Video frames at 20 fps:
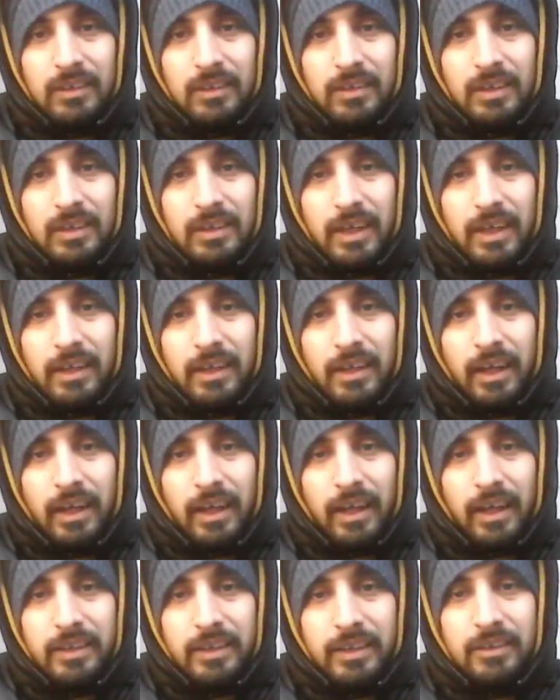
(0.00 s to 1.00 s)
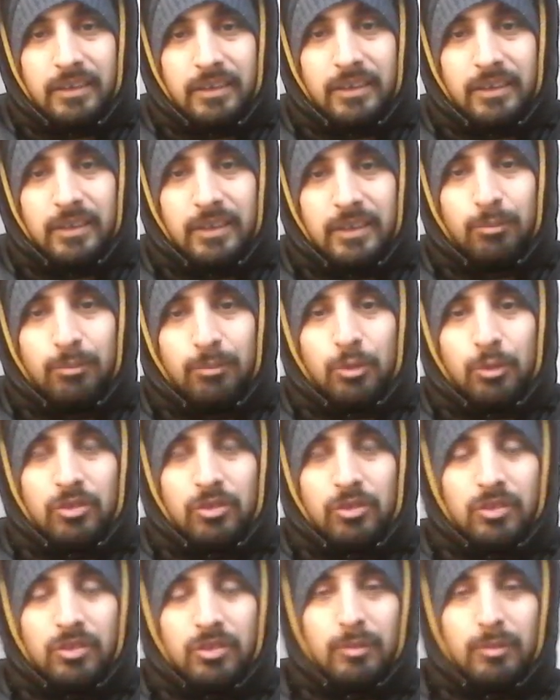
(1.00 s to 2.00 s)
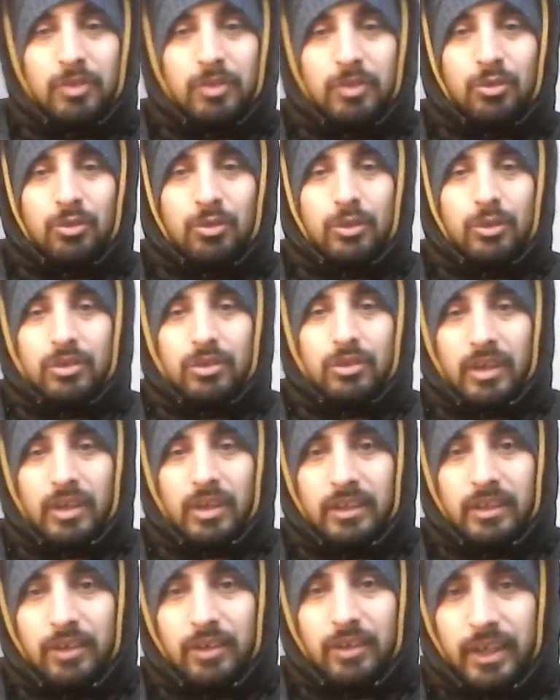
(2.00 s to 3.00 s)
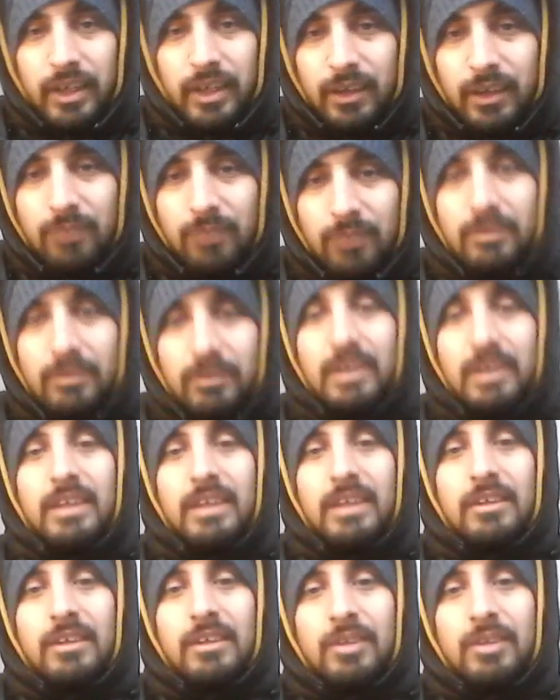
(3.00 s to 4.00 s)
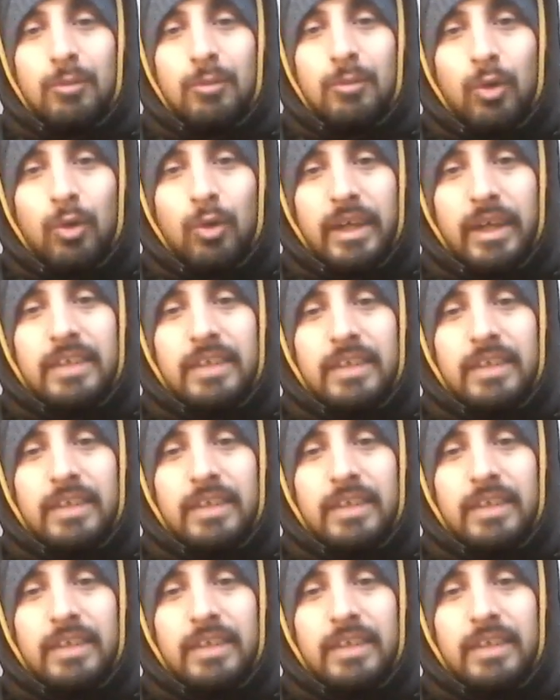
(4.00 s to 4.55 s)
And I like the position my shoulders are in right now. They seem quite